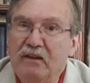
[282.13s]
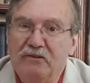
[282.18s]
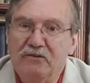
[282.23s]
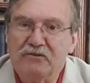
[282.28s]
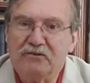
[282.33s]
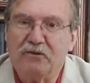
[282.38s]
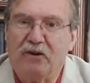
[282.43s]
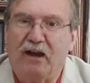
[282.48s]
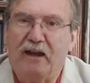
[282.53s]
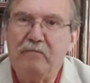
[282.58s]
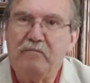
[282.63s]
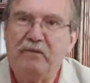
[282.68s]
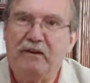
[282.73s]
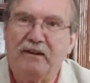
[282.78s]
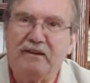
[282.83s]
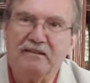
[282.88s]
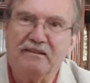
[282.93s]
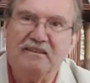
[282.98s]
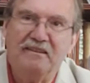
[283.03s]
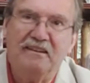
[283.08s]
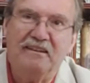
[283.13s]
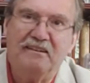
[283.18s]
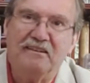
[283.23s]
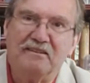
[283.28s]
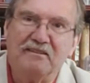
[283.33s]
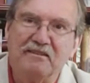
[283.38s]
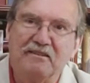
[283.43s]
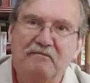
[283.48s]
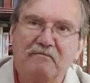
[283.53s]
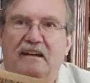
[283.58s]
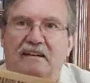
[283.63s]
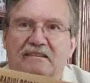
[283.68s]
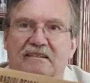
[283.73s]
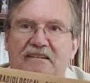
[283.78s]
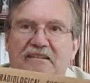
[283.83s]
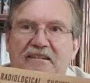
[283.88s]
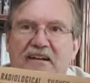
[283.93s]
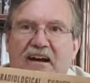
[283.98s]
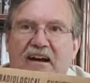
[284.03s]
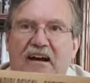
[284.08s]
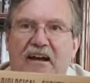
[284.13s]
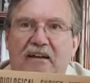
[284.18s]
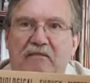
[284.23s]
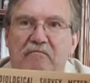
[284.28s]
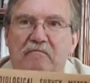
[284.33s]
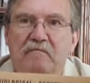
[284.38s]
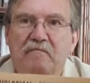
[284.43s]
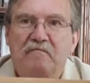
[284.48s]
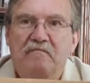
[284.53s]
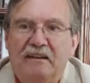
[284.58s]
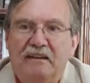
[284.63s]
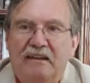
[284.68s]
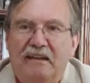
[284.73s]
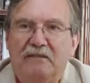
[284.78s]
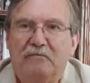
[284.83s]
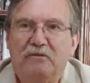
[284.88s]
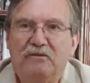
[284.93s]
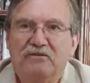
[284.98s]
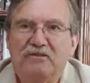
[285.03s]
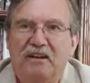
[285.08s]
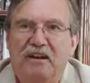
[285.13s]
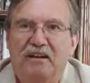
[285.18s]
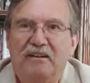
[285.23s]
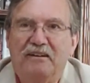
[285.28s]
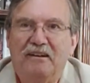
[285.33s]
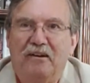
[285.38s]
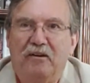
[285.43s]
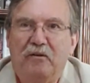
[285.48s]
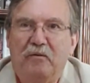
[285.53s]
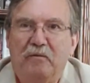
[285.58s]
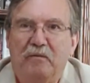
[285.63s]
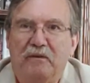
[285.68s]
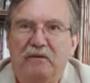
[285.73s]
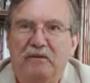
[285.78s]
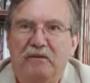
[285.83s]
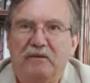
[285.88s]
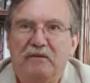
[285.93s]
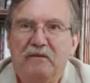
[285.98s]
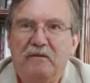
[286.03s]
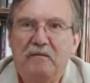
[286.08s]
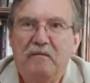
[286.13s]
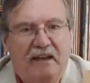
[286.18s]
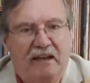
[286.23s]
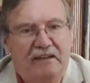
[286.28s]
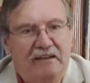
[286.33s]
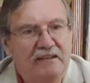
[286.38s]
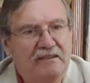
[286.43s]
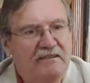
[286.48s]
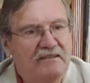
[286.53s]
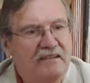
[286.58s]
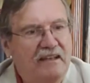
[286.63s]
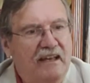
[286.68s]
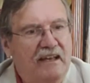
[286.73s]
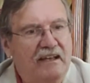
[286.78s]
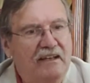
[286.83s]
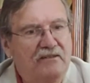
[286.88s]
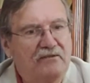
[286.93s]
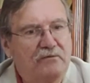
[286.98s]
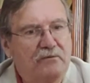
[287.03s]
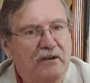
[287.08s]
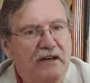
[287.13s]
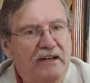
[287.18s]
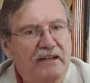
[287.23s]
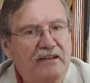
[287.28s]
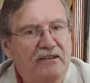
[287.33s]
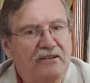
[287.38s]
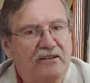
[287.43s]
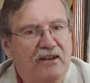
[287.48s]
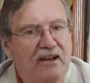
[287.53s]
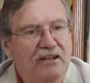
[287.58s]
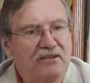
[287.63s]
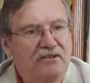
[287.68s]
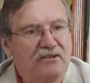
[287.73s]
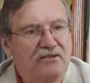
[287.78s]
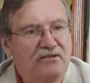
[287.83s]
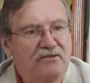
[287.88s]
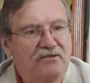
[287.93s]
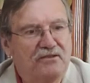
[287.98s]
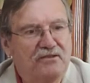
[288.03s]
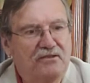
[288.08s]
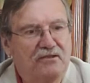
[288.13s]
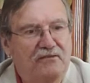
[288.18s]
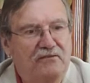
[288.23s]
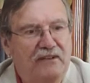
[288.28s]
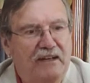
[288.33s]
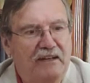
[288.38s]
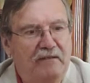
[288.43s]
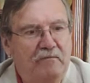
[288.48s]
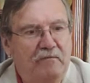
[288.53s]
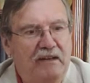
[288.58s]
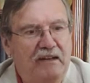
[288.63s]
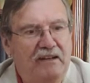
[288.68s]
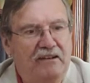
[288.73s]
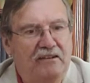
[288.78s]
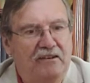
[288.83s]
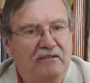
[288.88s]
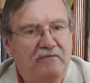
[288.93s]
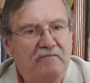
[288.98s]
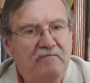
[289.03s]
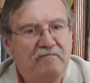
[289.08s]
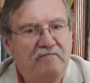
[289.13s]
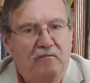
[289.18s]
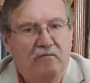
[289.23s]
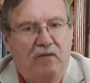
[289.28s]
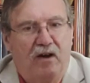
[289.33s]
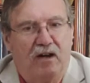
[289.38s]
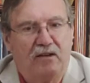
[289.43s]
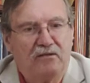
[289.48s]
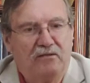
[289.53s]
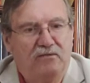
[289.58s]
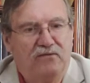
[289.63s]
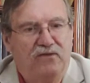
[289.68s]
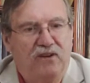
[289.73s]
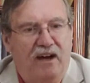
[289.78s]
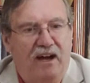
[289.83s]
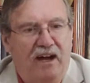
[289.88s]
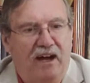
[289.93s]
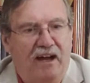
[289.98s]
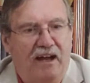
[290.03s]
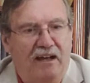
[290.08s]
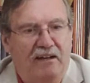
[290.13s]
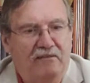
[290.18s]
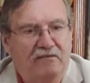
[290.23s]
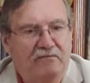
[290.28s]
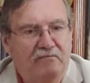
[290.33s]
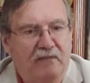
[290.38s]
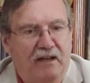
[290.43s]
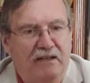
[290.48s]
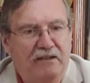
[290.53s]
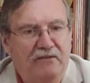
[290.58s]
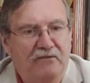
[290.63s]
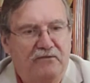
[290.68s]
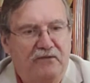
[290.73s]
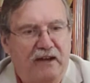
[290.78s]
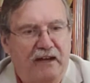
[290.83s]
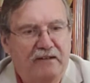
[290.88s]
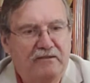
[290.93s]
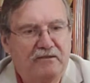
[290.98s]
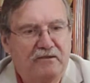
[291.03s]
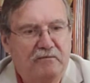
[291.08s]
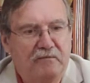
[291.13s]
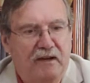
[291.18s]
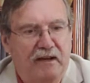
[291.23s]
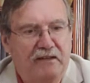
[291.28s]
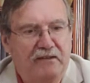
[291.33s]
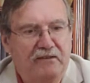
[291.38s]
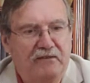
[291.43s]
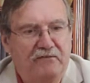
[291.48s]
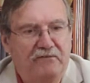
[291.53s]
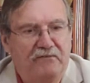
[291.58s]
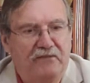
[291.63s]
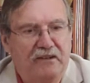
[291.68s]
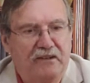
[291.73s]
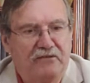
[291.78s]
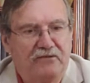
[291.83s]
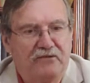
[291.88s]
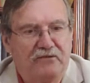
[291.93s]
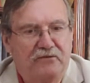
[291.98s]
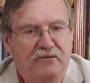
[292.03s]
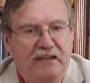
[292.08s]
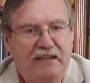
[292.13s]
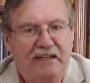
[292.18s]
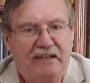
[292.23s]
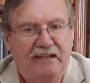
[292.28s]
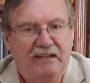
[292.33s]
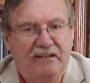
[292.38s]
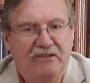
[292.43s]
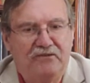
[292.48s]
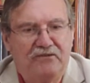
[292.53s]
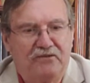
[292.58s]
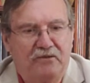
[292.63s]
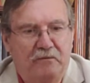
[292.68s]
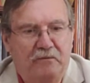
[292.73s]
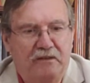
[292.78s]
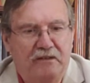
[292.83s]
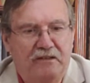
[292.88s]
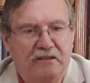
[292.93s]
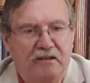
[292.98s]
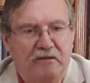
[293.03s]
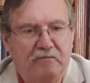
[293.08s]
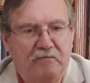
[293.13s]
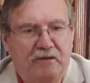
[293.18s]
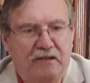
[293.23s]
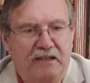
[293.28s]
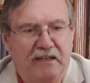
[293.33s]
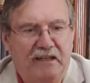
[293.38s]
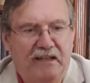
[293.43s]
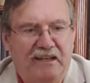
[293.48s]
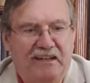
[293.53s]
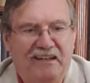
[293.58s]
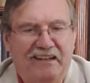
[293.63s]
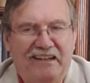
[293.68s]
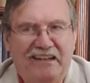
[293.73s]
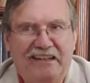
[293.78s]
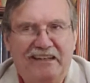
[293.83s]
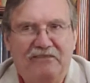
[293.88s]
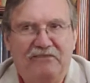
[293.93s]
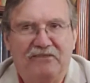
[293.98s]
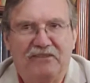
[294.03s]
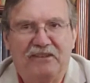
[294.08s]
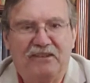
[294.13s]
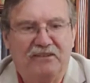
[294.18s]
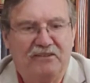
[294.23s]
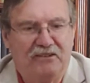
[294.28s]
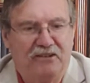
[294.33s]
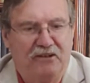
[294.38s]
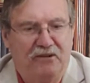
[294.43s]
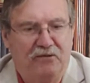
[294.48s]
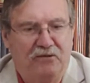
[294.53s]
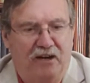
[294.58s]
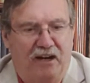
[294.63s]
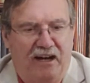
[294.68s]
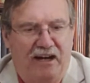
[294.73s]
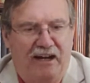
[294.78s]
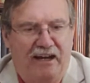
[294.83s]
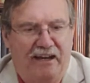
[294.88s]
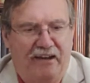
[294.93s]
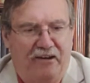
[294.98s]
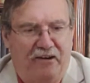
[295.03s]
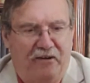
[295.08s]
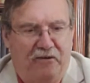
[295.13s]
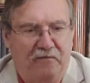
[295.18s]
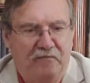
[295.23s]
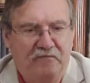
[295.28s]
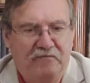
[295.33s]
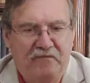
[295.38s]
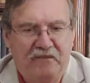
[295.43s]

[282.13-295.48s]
So I picked this. At the time, it was unopened. And it says, Radiological Survey Meter, Model 5, manufactured by the Victorine Instrument Company, Cleveland, Ohio.